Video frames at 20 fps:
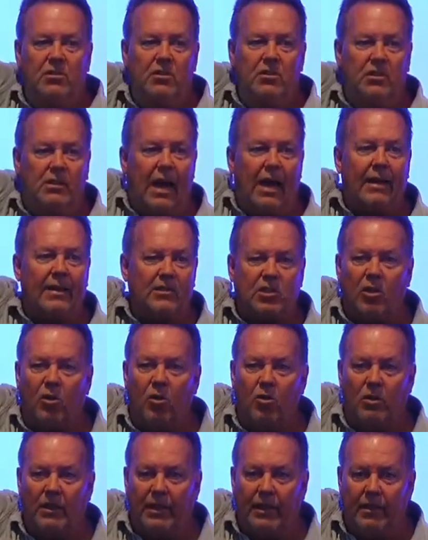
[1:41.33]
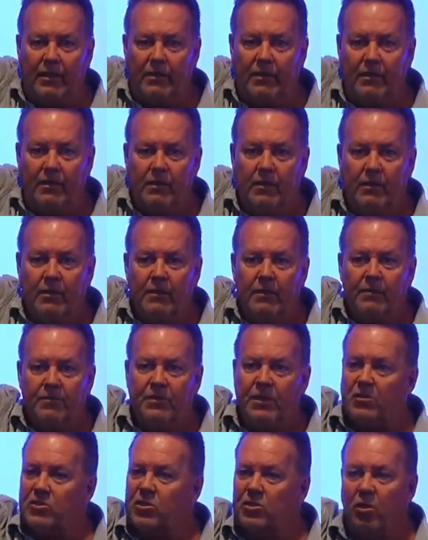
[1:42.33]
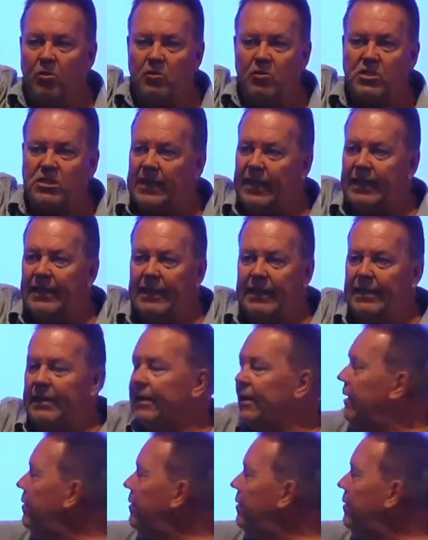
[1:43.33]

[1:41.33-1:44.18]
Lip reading: God is holy. There's no sin in him.